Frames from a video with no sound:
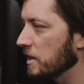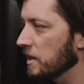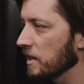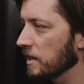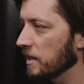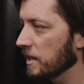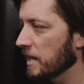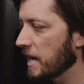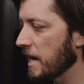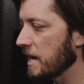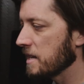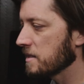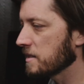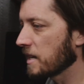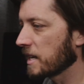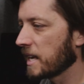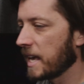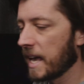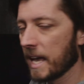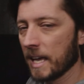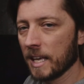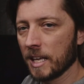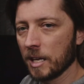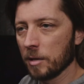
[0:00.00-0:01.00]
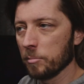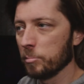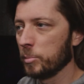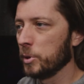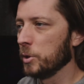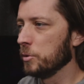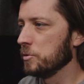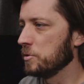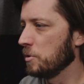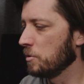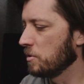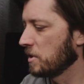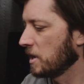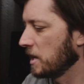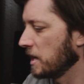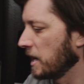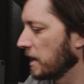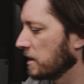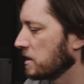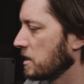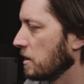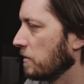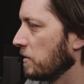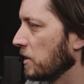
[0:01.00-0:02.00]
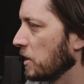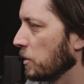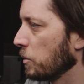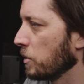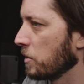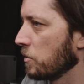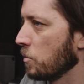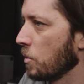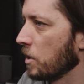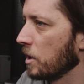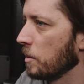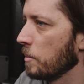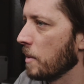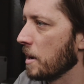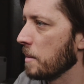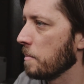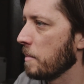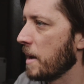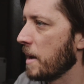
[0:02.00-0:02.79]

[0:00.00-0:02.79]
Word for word: it in case I can't get Bluetooth connectivity with one of my